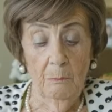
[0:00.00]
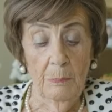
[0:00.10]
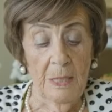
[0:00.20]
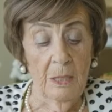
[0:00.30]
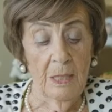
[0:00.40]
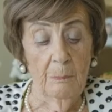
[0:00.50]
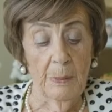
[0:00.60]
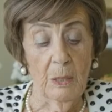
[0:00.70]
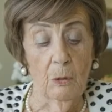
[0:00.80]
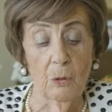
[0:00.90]
merely
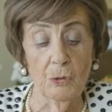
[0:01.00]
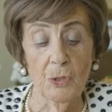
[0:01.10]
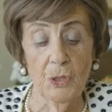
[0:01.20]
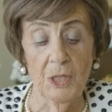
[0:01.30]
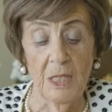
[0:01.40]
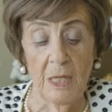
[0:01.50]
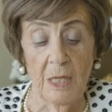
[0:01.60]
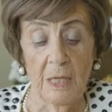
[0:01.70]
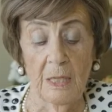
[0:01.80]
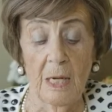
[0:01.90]
because
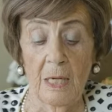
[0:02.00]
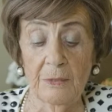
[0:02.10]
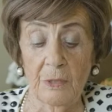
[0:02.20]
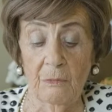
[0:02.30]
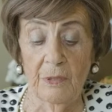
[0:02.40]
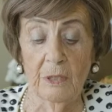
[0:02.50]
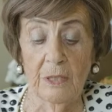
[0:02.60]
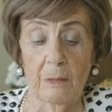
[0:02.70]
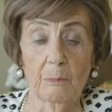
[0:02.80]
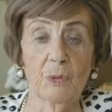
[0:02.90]
she and other
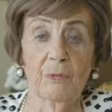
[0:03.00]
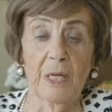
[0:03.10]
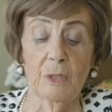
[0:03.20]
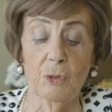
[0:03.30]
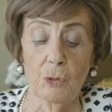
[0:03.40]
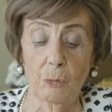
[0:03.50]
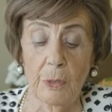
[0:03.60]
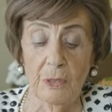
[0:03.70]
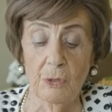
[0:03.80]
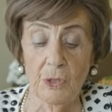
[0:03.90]
victims were
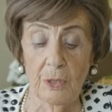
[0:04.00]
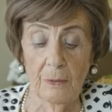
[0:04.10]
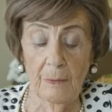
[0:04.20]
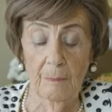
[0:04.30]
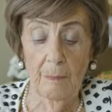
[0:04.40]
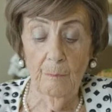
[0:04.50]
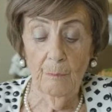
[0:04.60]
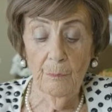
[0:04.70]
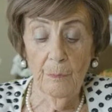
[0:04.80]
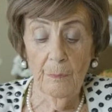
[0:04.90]
Jewish,
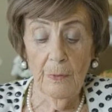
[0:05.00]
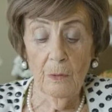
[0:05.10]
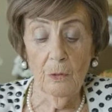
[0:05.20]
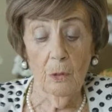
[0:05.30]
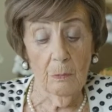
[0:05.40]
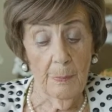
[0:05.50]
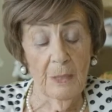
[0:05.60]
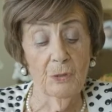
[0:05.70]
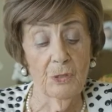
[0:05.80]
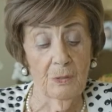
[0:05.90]

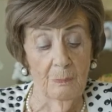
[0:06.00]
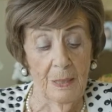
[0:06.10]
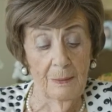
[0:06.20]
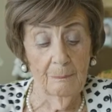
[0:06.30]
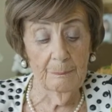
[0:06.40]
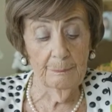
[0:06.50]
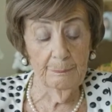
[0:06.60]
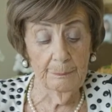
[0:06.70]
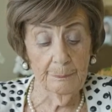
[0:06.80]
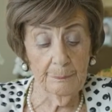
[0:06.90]
torments me.
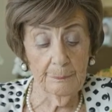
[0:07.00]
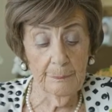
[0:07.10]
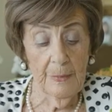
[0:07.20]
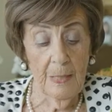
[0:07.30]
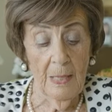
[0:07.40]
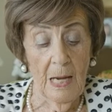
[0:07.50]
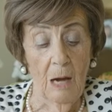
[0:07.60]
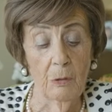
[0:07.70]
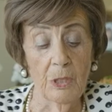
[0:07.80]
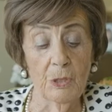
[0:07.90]

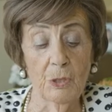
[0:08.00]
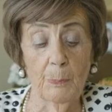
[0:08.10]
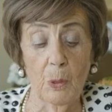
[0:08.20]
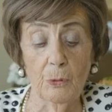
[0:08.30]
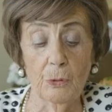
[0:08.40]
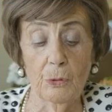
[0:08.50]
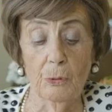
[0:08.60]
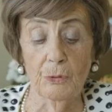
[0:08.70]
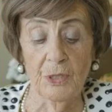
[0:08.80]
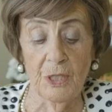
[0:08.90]
Our response
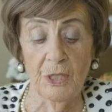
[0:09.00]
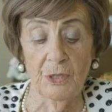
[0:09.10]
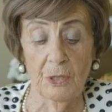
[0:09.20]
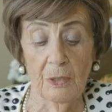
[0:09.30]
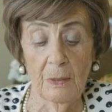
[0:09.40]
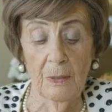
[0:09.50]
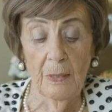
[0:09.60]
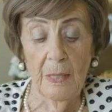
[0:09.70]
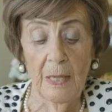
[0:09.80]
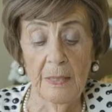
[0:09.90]
to this
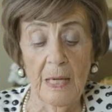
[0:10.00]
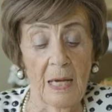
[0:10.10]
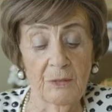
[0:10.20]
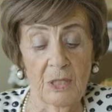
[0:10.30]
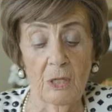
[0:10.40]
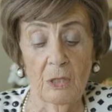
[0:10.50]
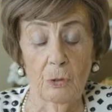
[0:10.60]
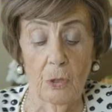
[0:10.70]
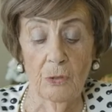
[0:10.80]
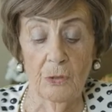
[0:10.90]
and other
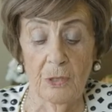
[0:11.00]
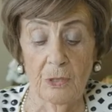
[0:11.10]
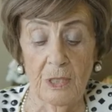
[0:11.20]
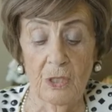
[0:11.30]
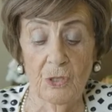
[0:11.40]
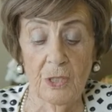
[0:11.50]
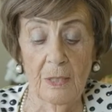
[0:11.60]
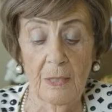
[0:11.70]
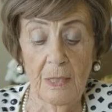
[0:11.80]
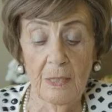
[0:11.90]
atrocities,
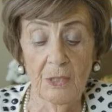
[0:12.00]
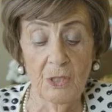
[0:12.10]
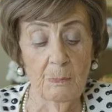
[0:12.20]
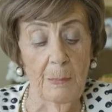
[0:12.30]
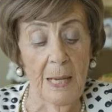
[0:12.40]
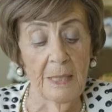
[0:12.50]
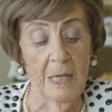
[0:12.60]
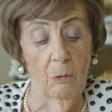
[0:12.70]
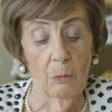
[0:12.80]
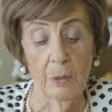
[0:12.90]
despite
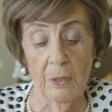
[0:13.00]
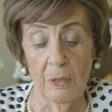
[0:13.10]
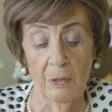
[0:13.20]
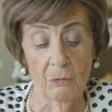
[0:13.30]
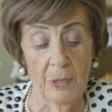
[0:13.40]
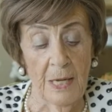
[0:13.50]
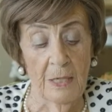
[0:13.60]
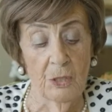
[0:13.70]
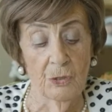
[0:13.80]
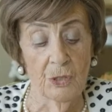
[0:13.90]
our
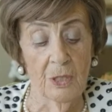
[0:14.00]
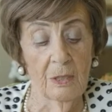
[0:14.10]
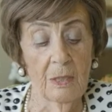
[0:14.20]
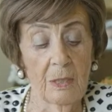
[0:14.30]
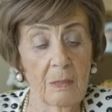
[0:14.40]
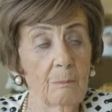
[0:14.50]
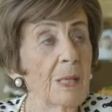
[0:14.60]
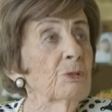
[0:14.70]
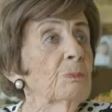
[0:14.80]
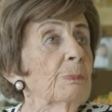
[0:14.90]
rage,
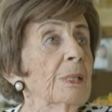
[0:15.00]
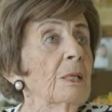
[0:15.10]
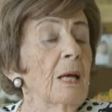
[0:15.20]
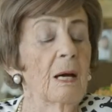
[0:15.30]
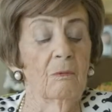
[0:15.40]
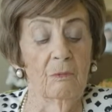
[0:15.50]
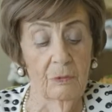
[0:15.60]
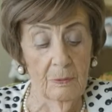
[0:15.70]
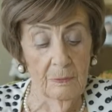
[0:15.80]
must be love,